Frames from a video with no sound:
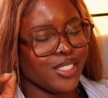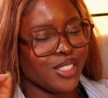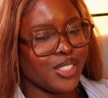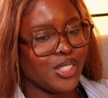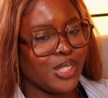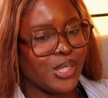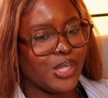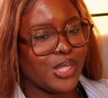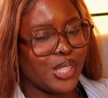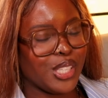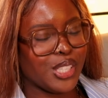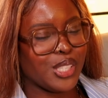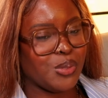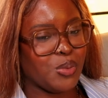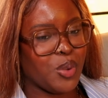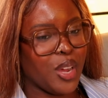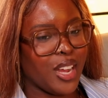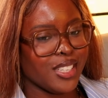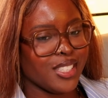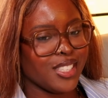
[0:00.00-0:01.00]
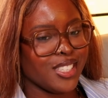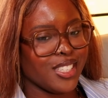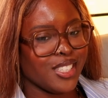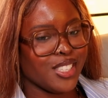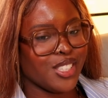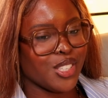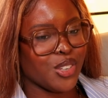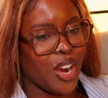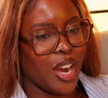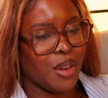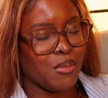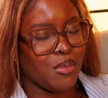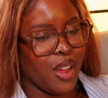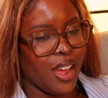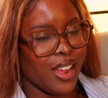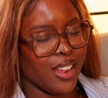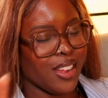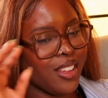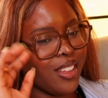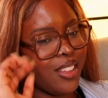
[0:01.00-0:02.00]
just use this word to describe
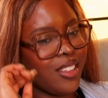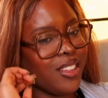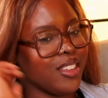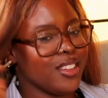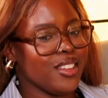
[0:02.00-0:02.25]
like